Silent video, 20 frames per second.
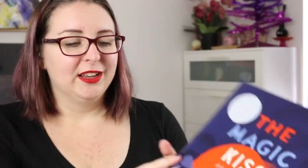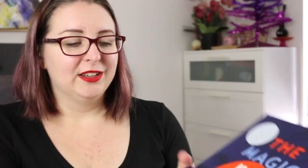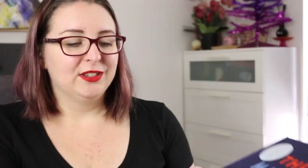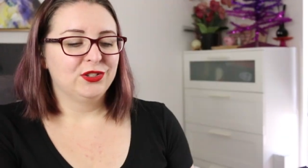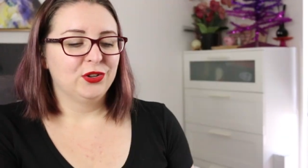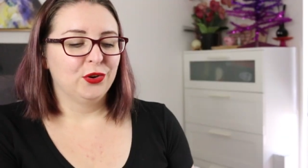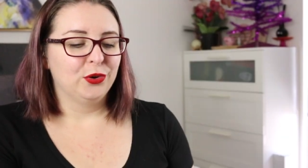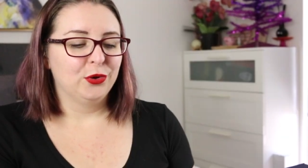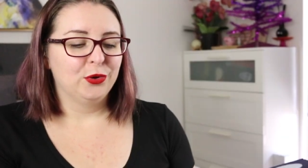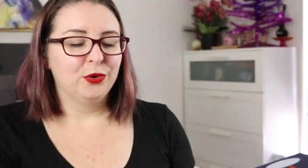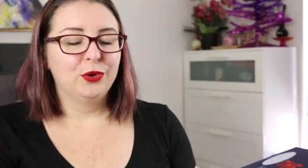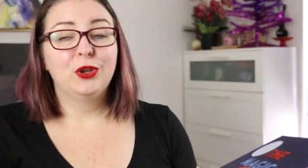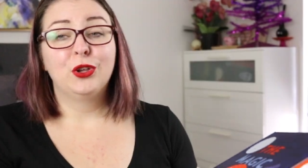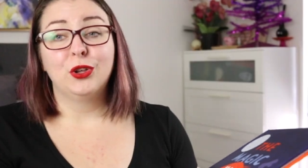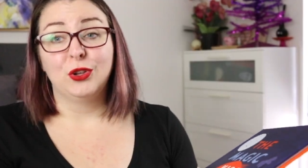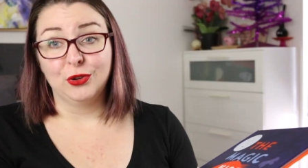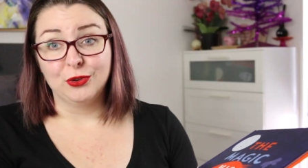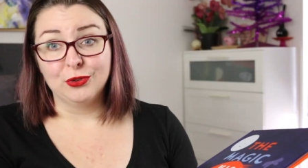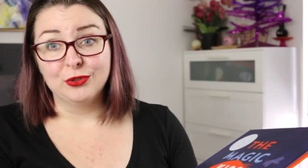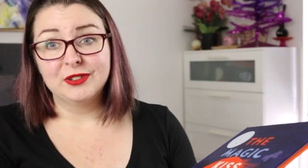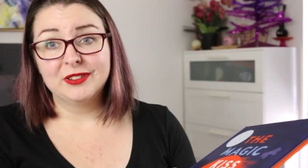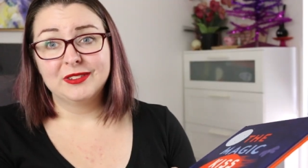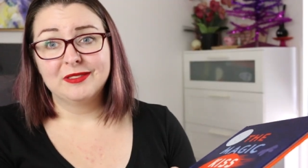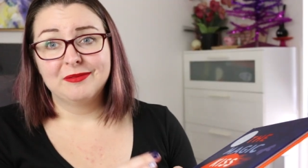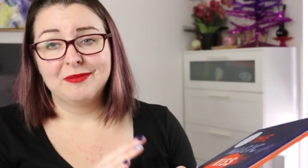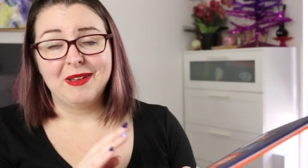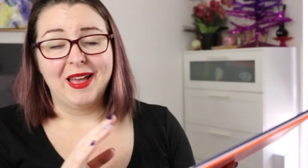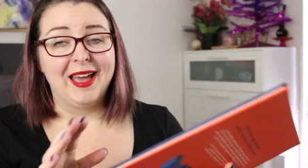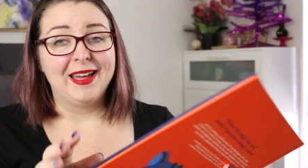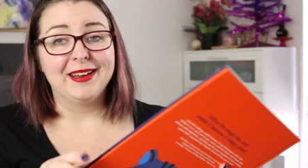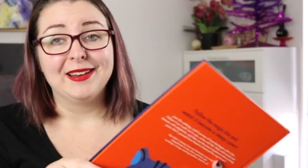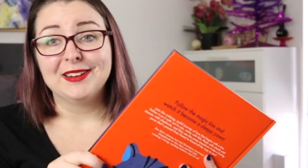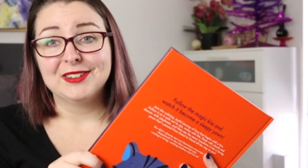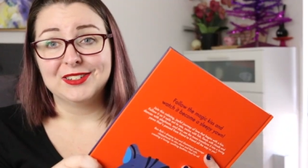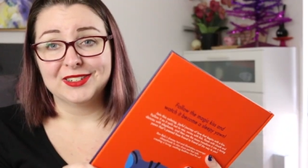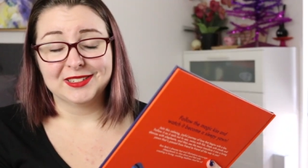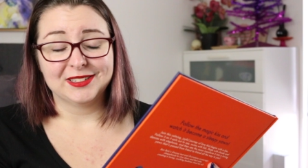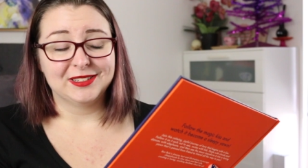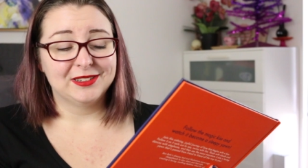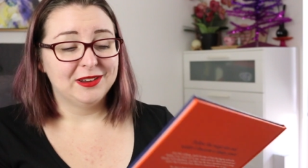are so cute and I
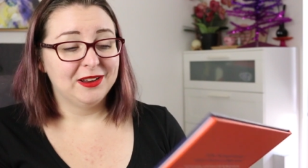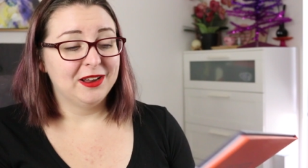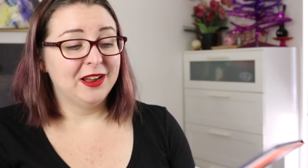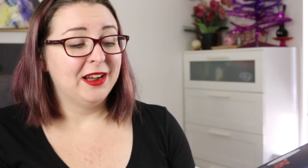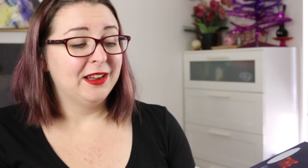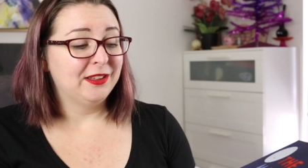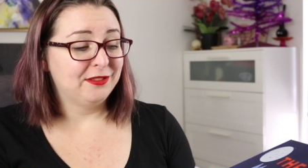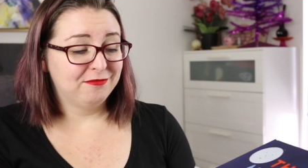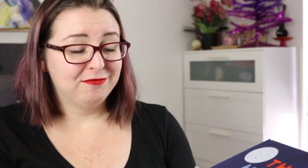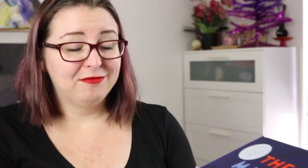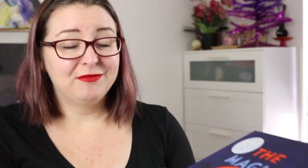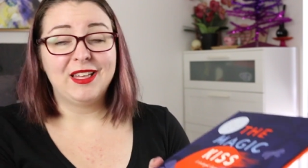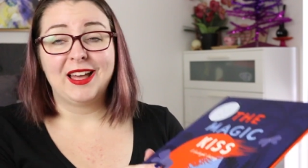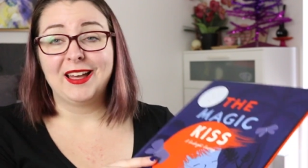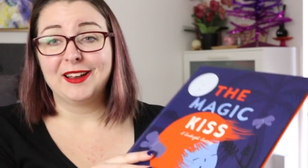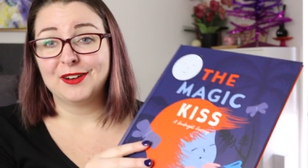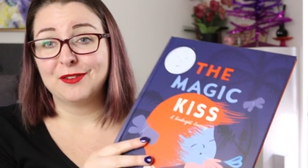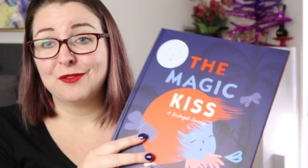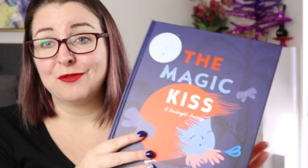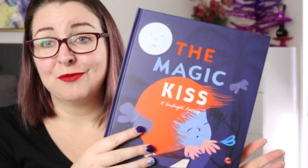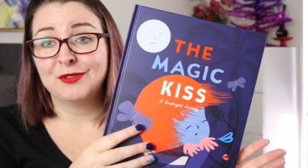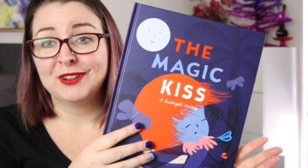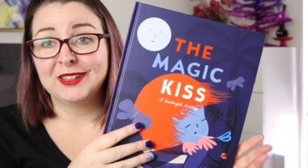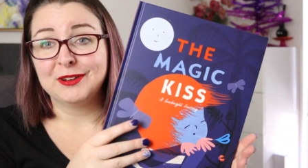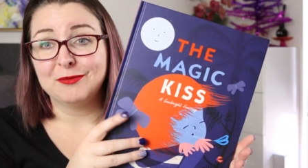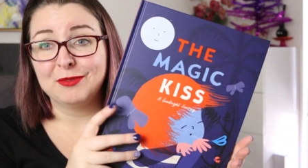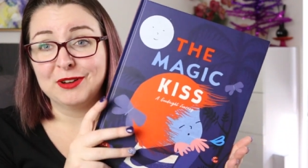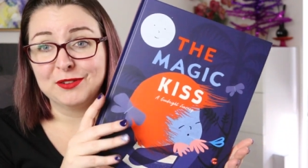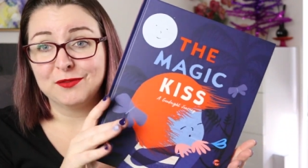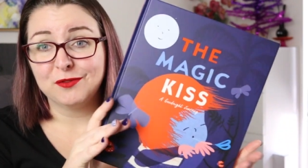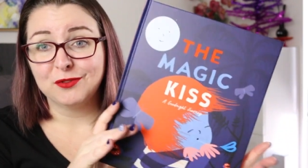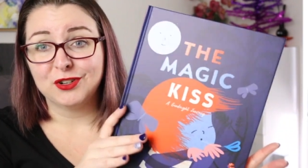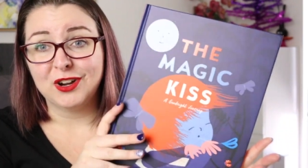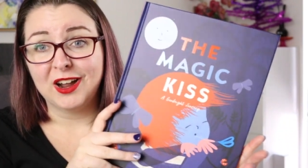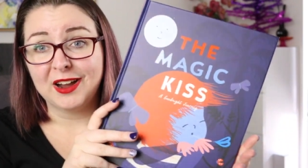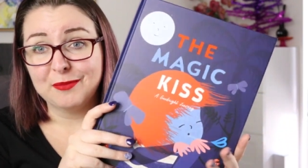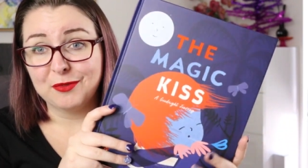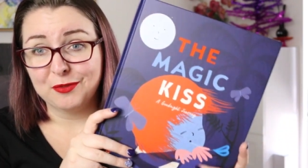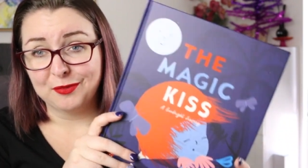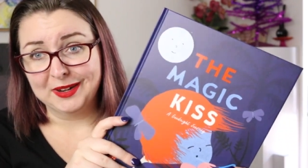just I had a really wonderful
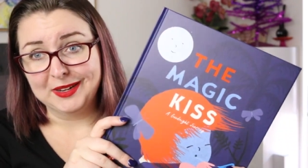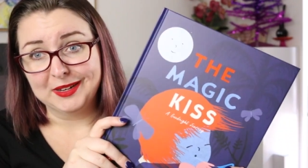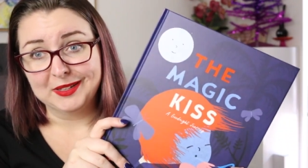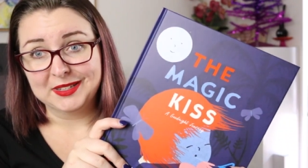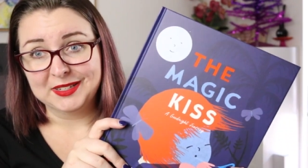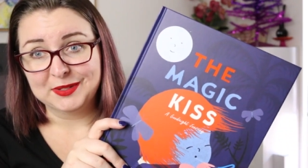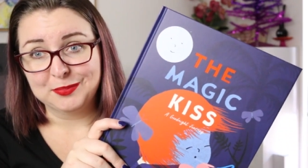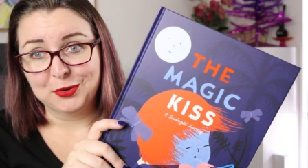time reading this